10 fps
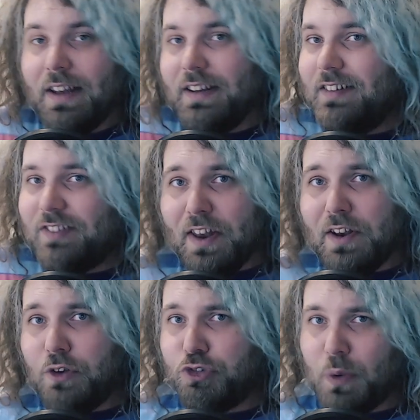
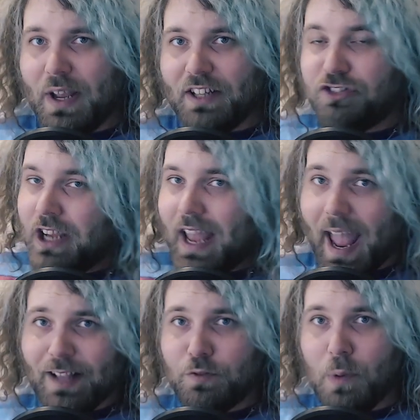Nintendo Switch,
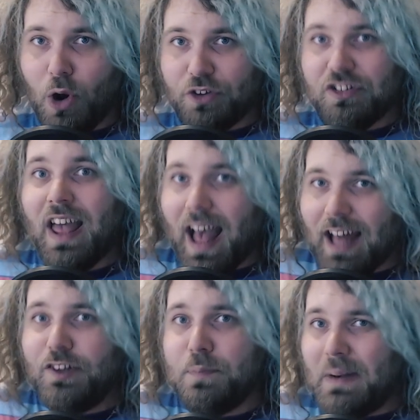Xbox
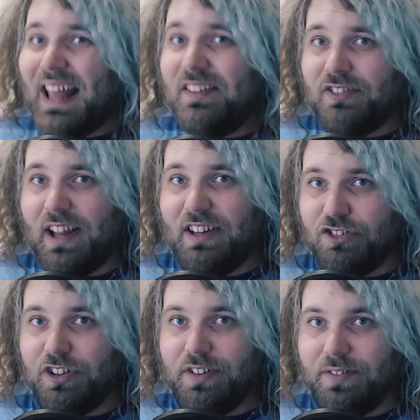and
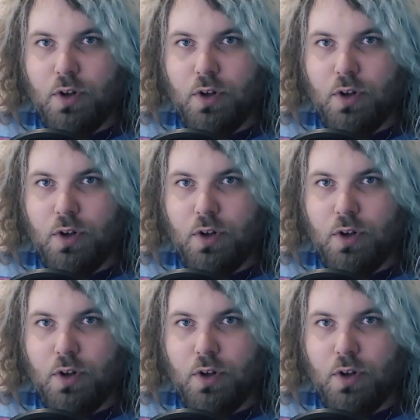PlayStation.